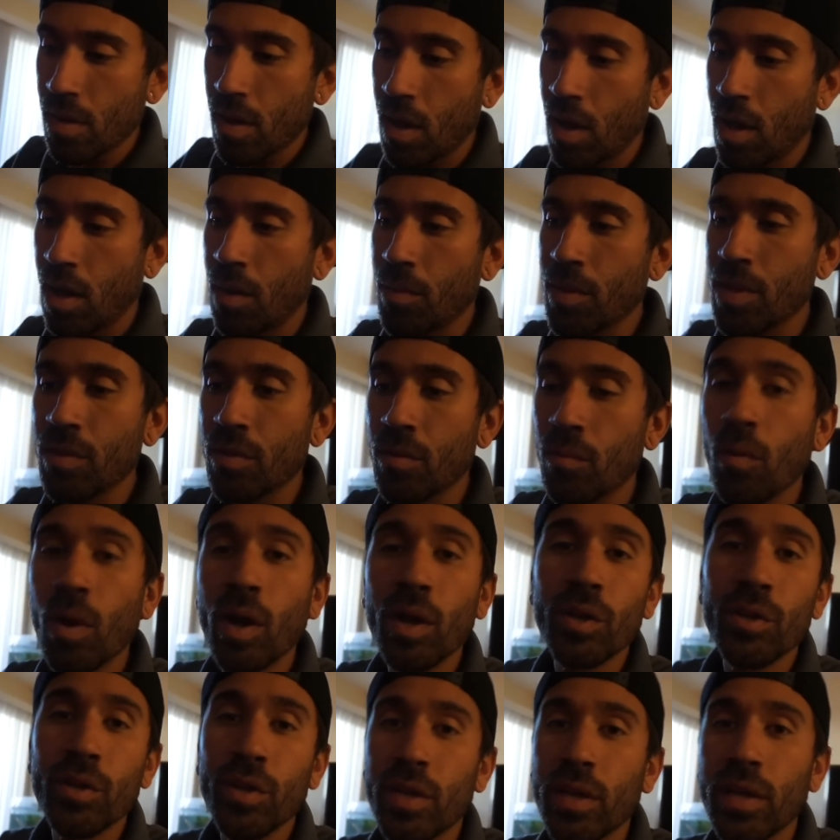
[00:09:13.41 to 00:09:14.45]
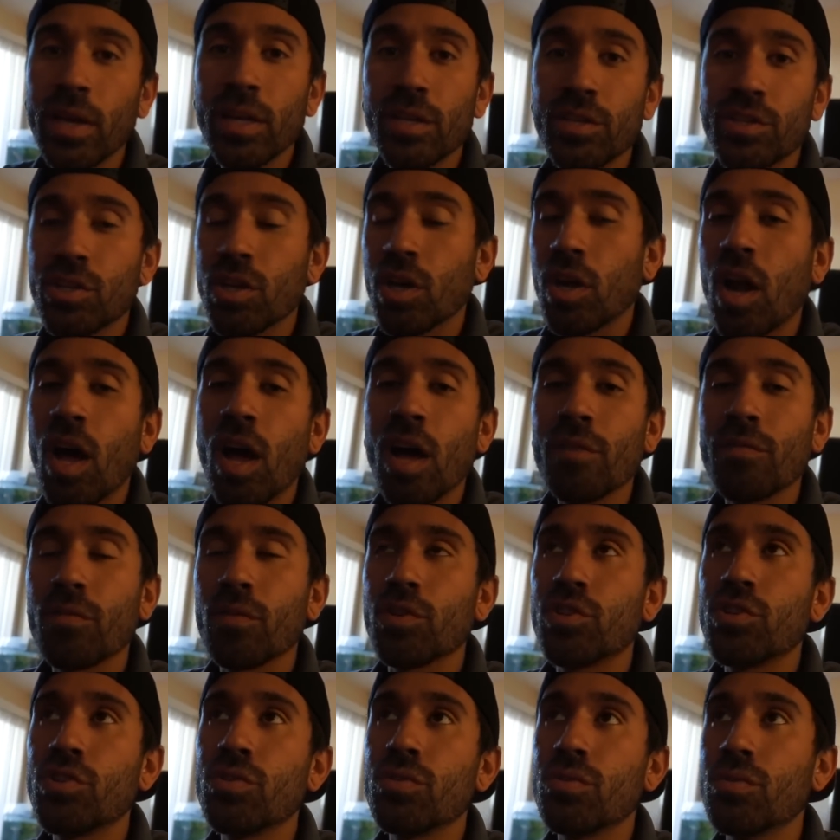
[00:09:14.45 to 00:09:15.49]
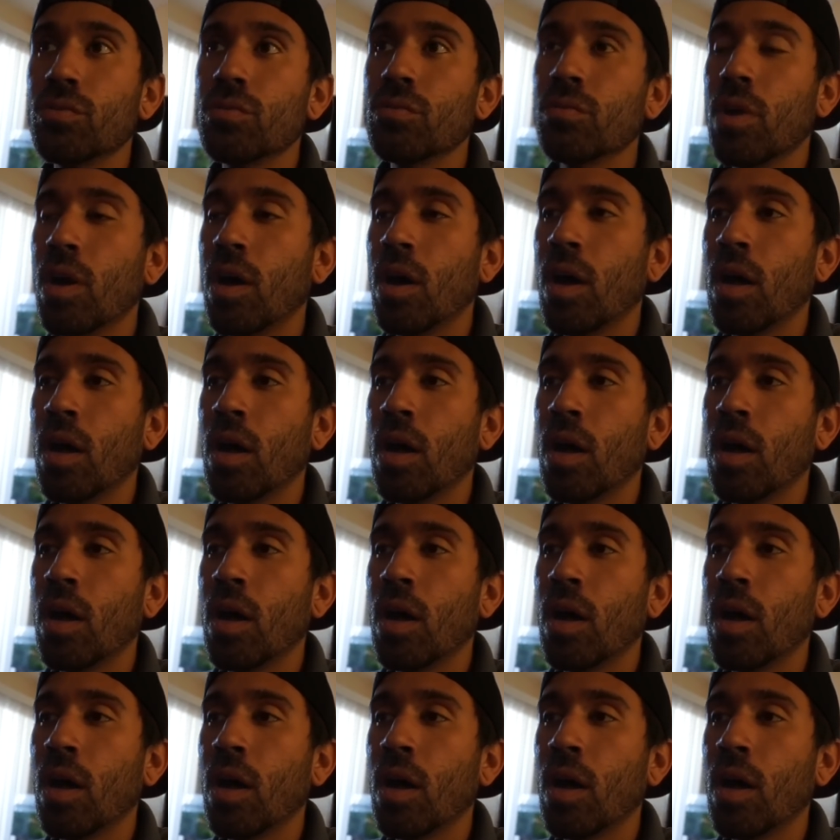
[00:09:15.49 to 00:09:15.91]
Either one, you can get it shut off, or two,